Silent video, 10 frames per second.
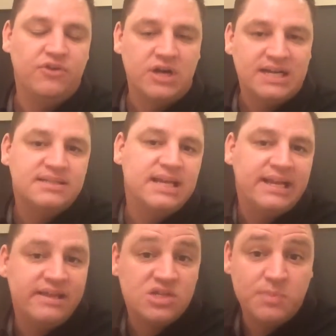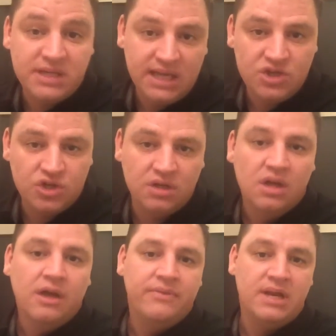If you're not setting an expectation,
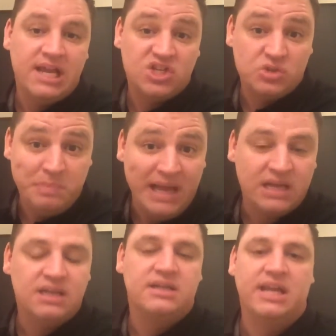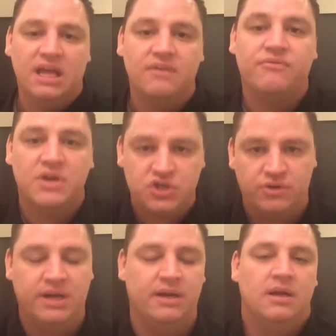then expect to get
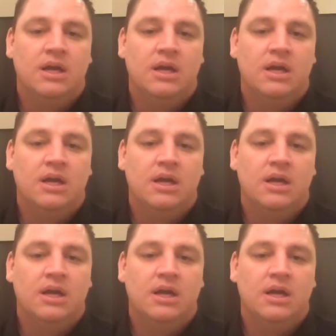frustrated.